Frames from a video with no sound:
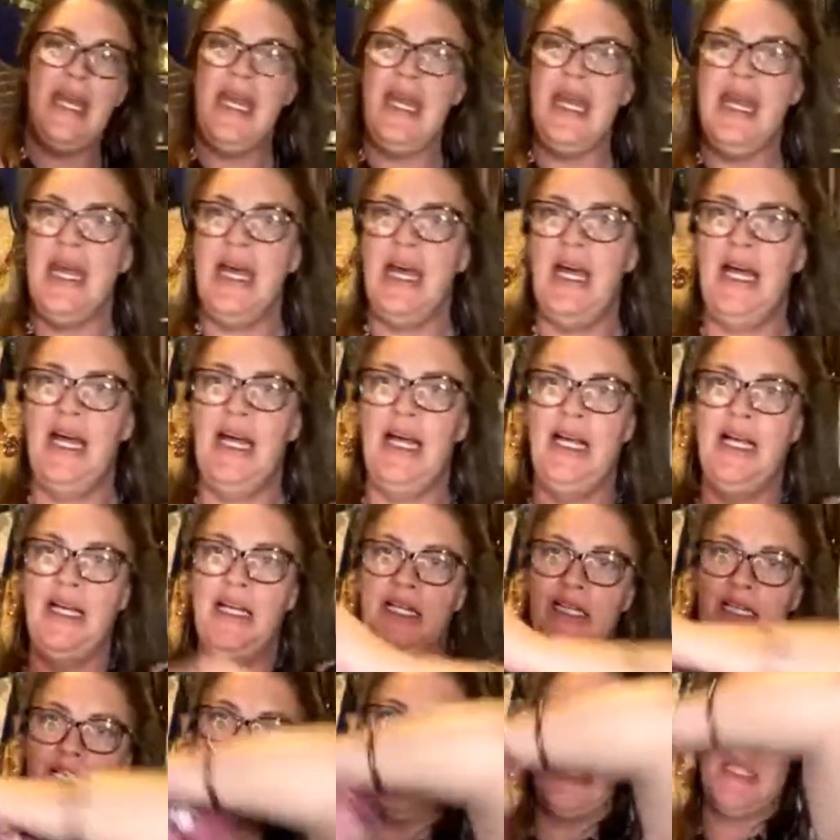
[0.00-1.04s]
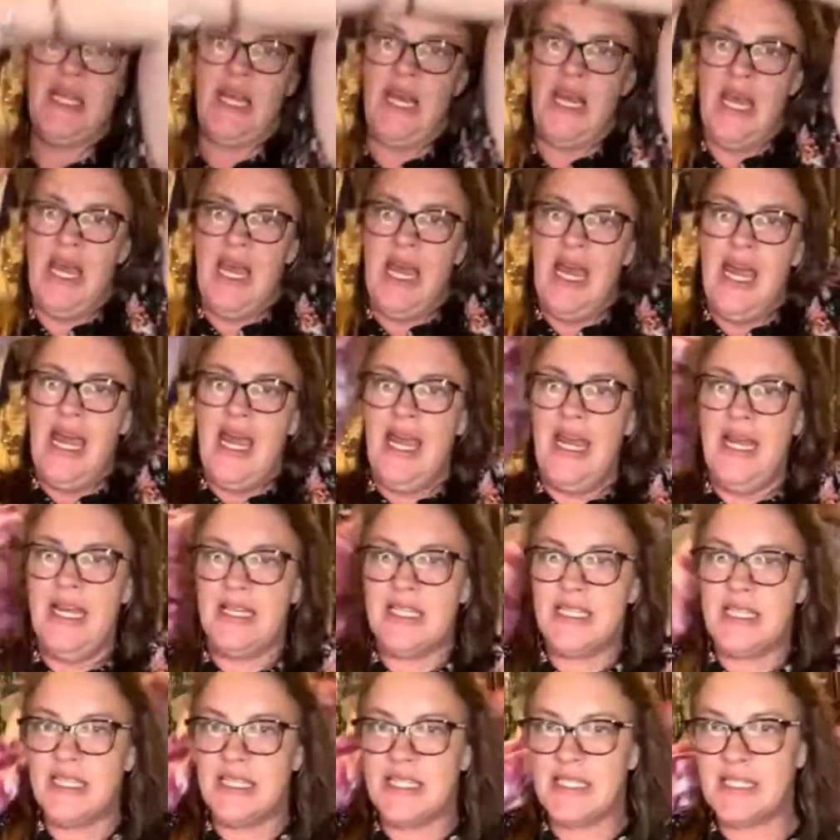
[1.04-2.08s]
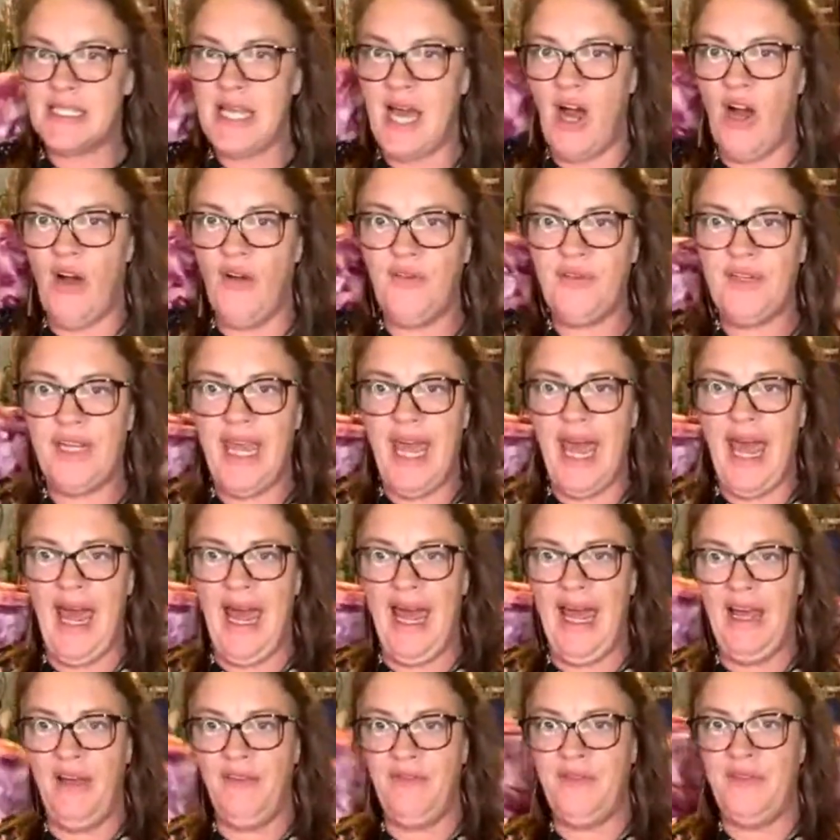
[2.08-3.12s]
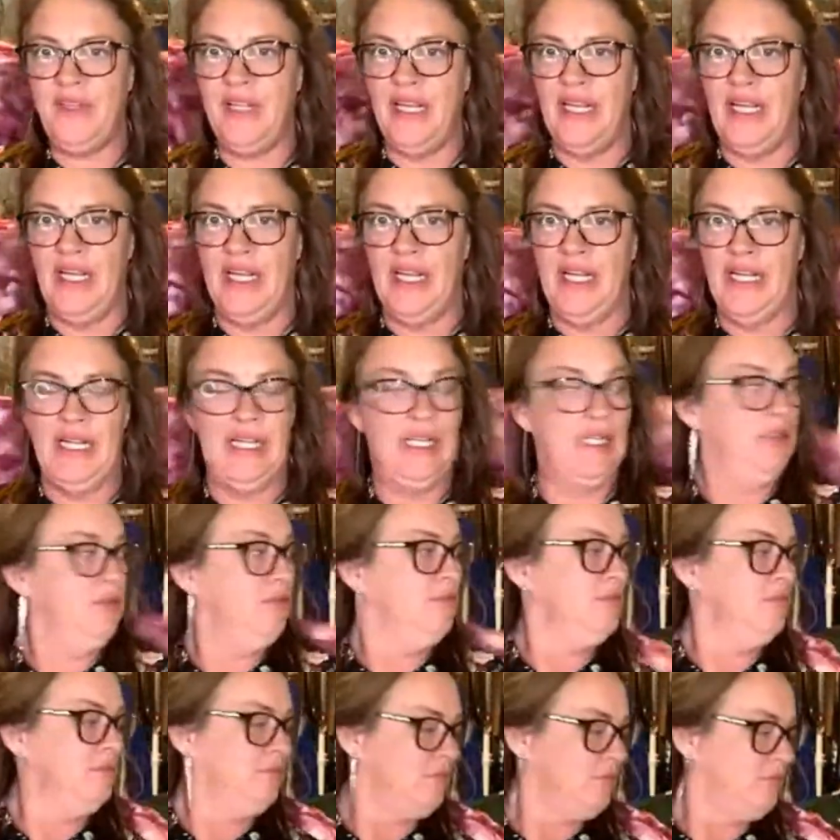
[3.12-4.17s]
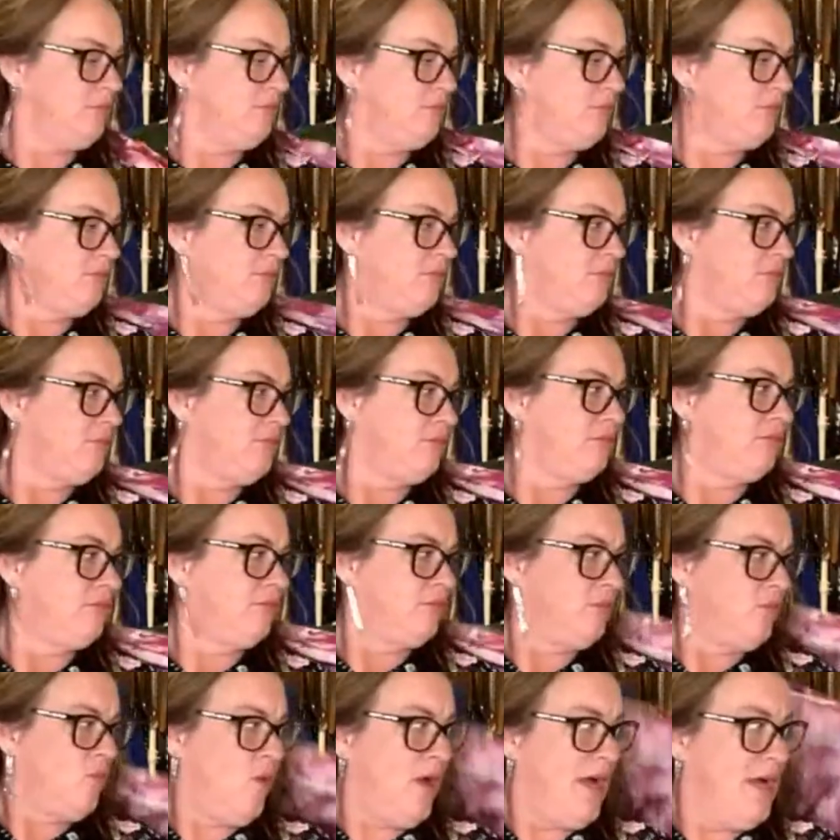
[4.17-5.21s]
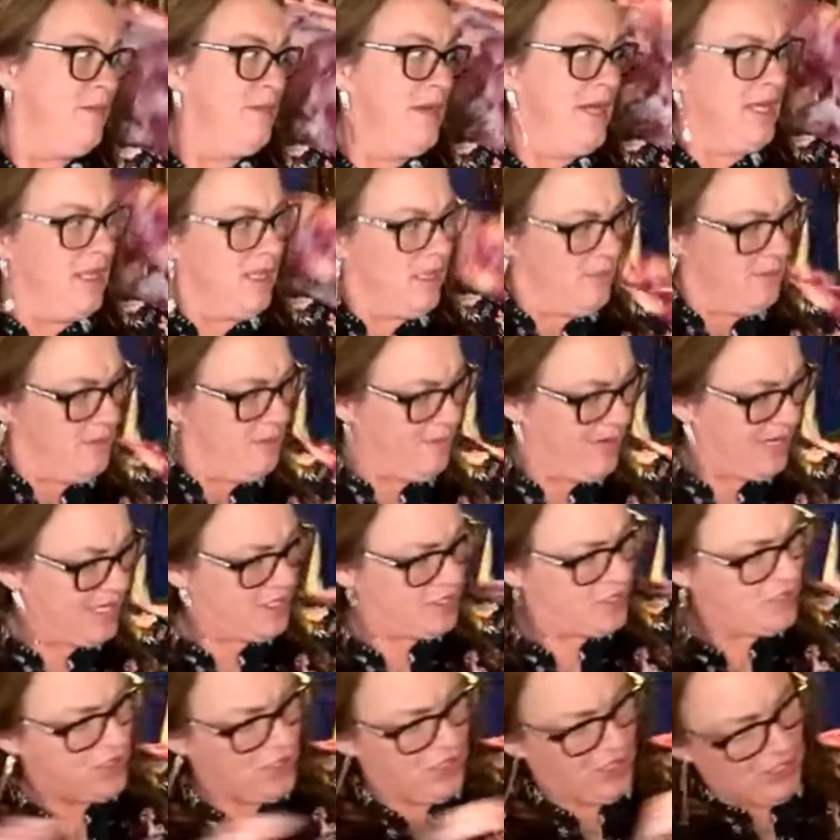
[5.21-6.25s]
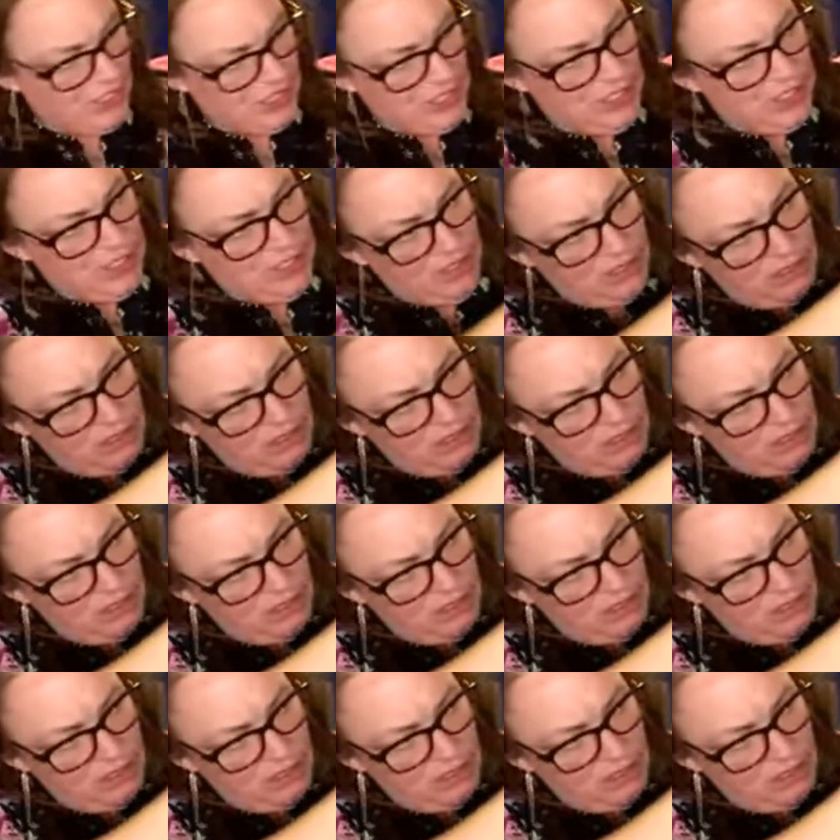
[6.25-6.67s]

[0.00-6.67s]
is. It's a soft caftan. Wait a minute. Let me make sure.